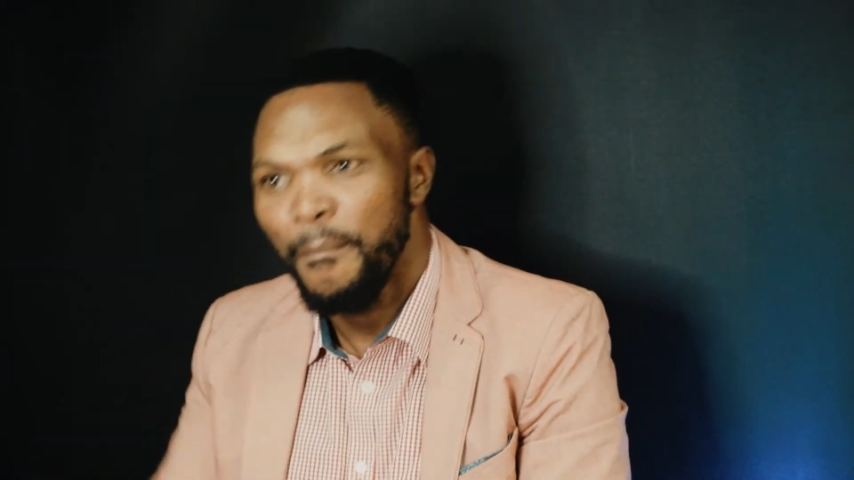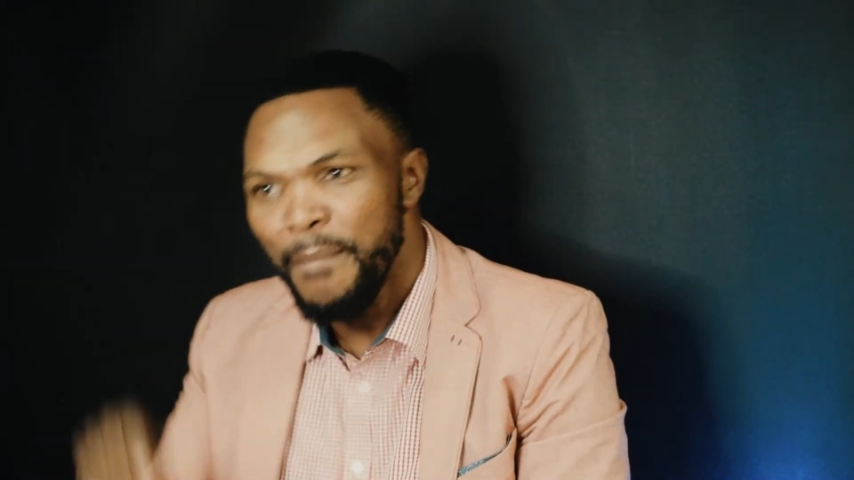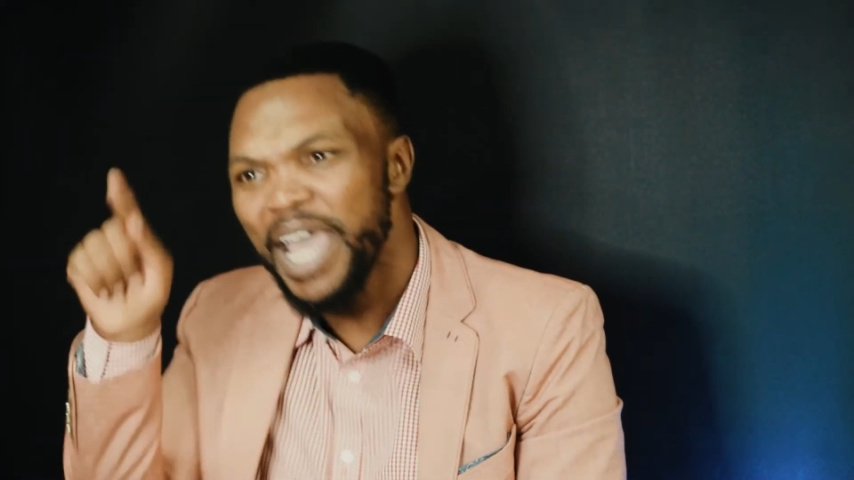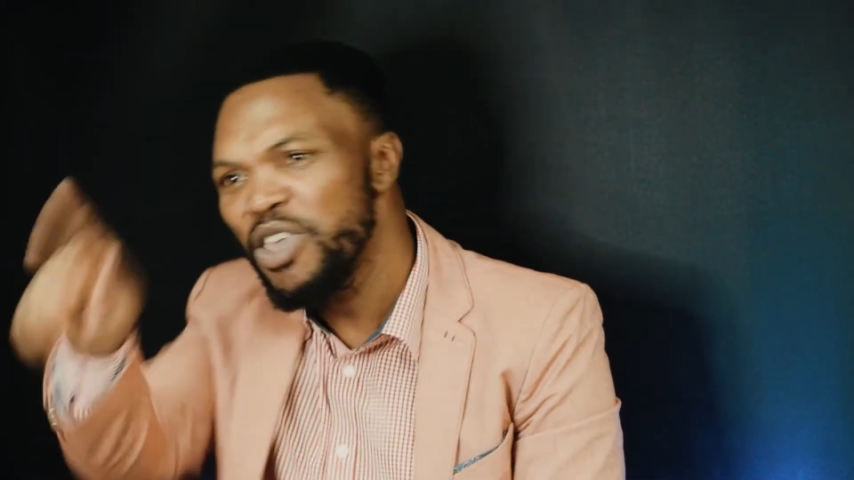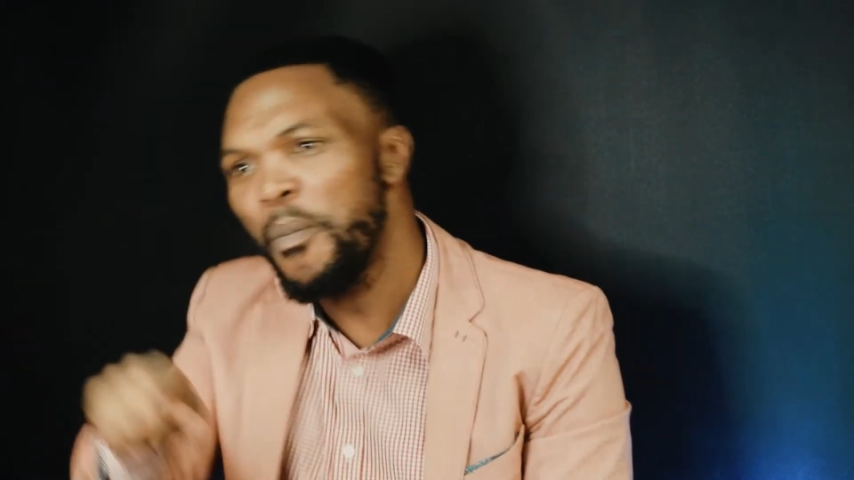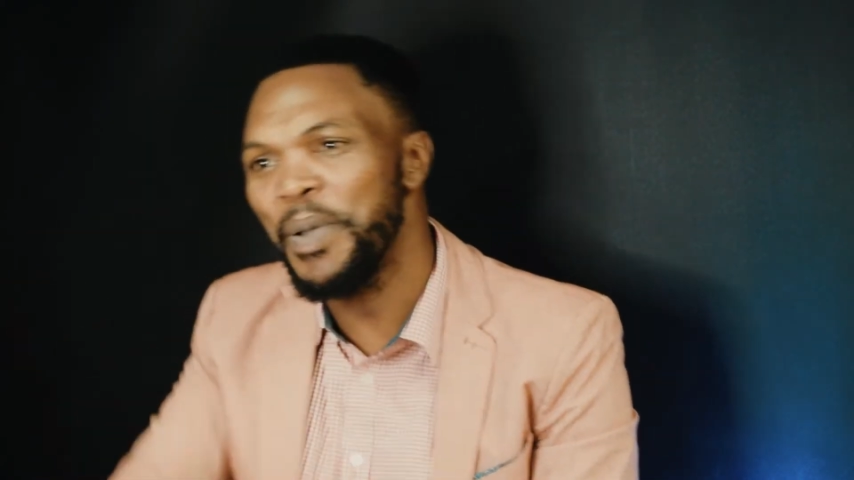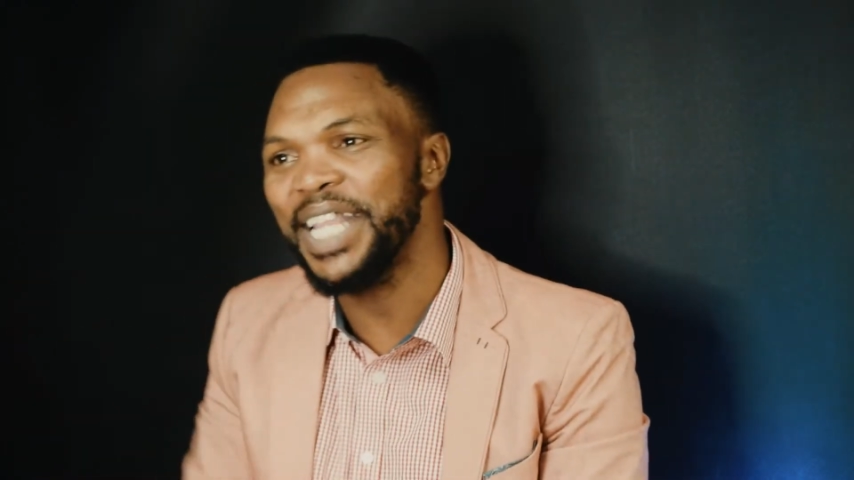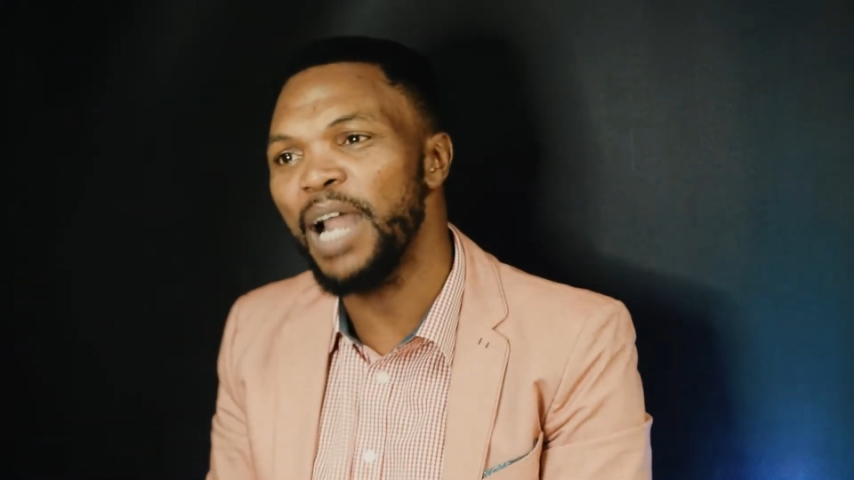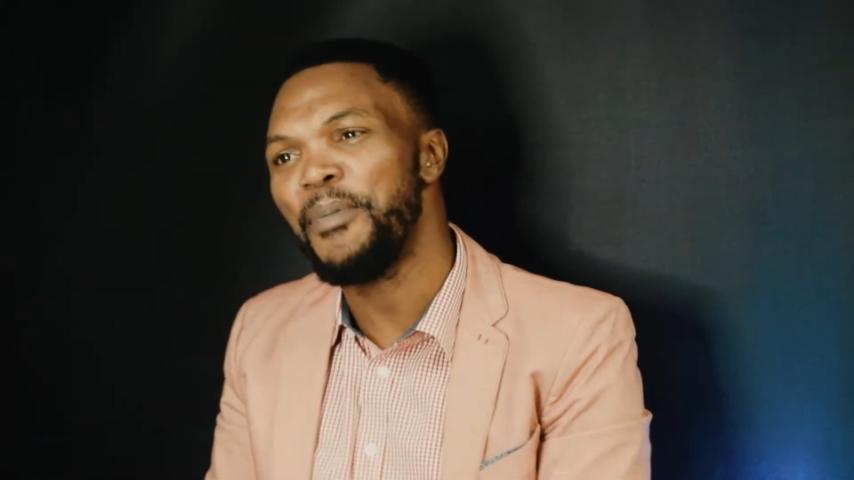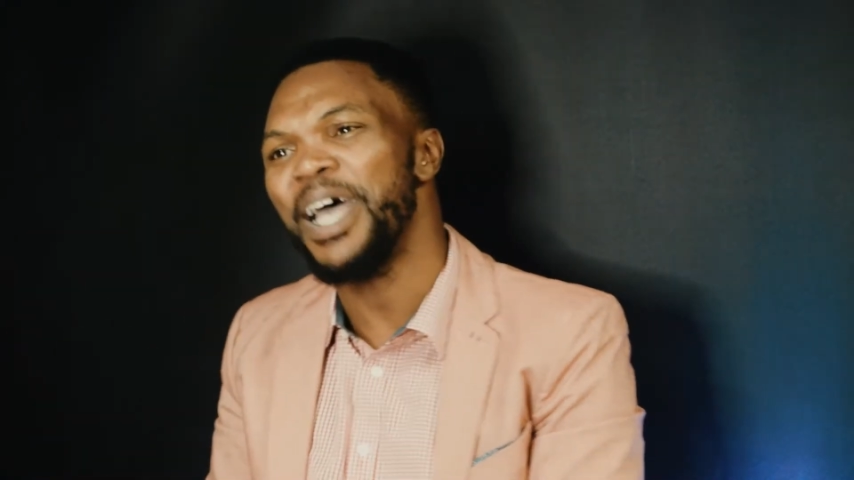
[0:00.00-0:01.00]
Amen. May you
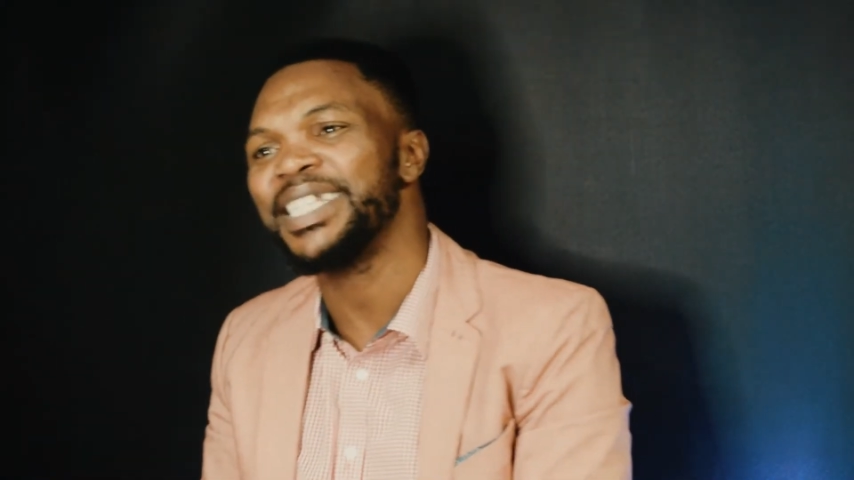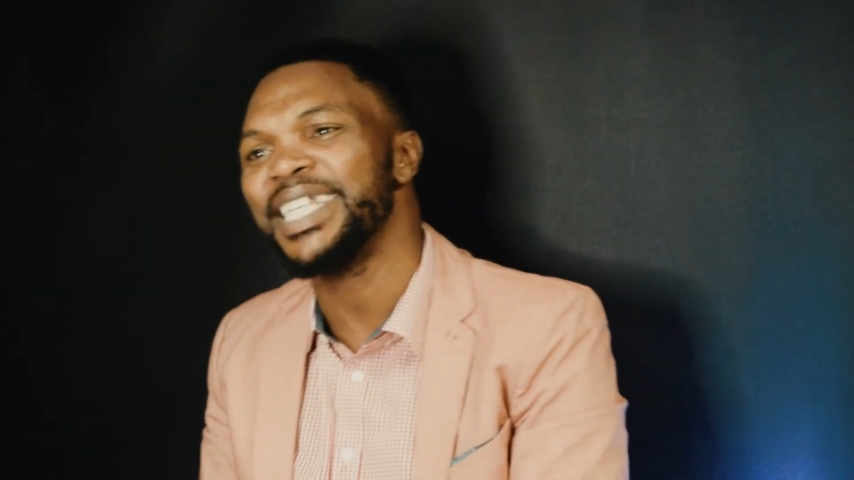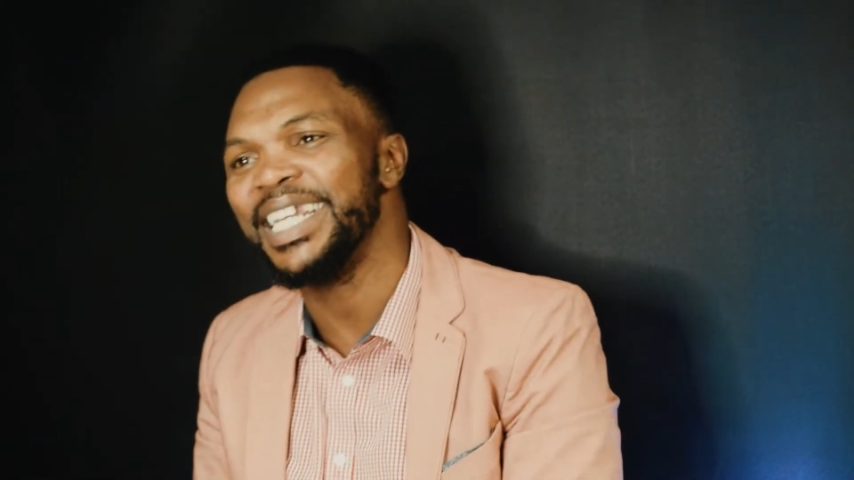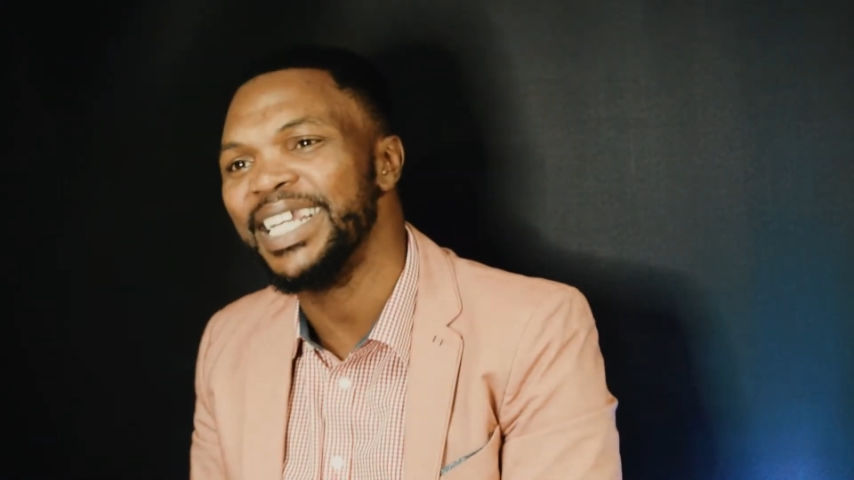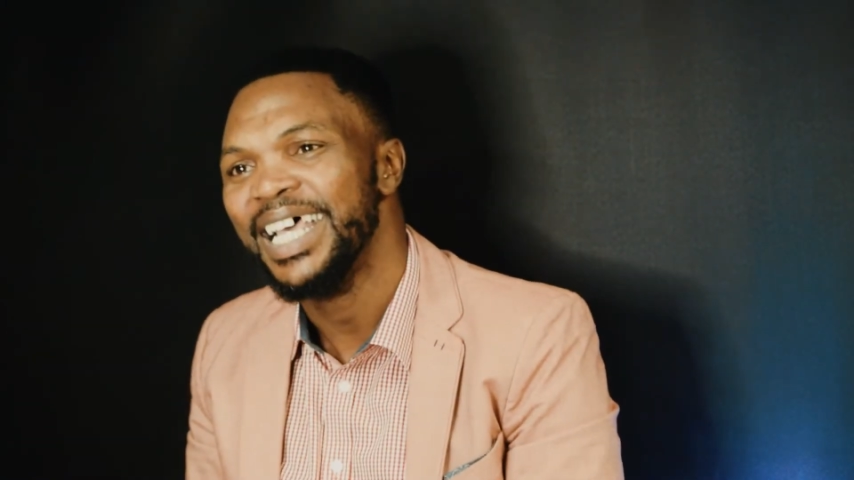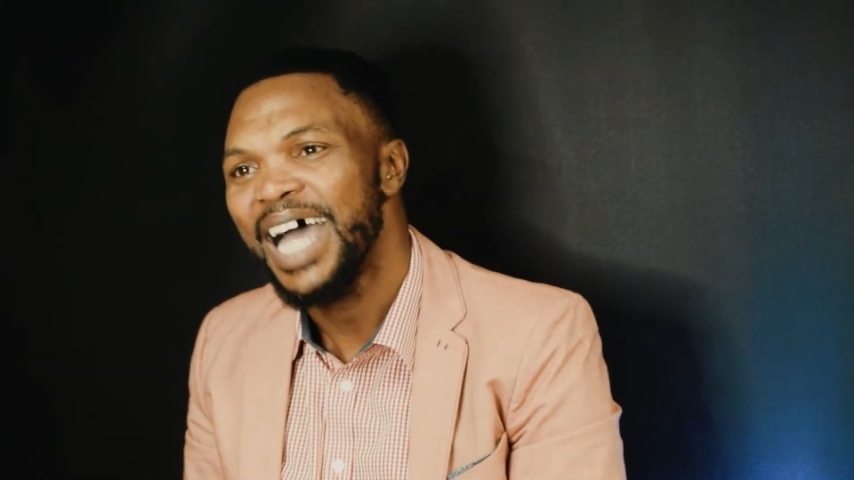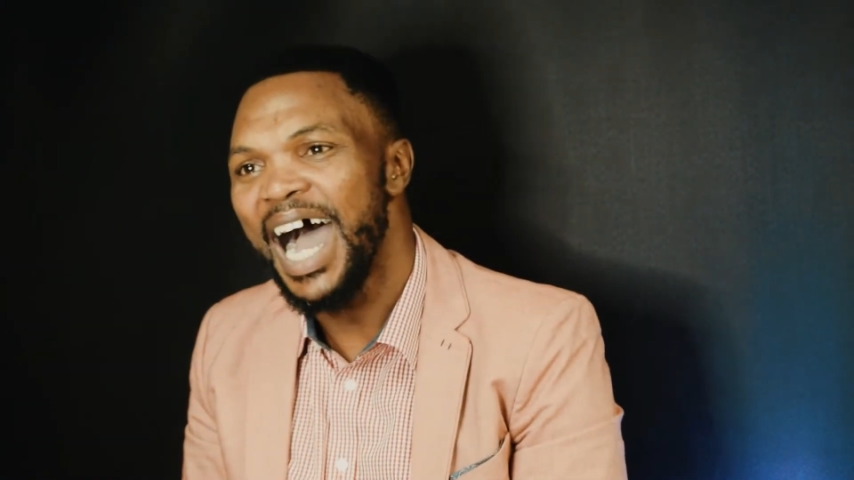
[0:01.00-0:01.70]
be that person.